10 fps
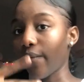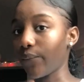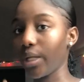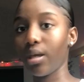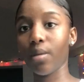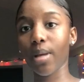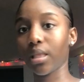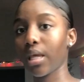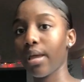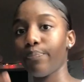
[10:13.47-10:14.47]
forget
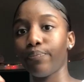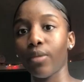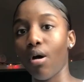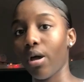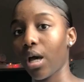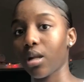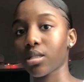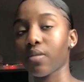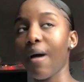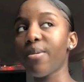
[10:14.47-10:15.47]
about that, all that kind of
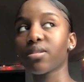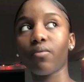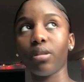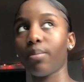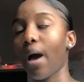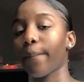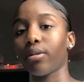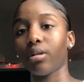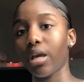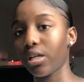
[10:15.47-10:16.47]
stuff. I wasn't really
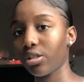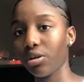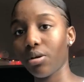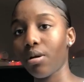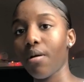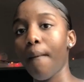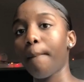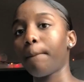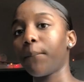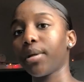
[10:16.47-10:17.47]
popular last year
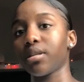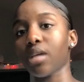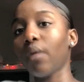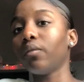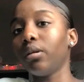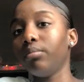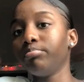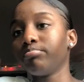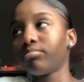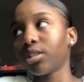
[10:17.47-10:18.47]
because I really
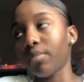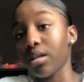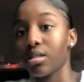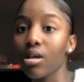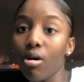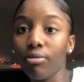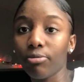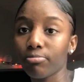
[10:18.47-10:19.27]
to myself.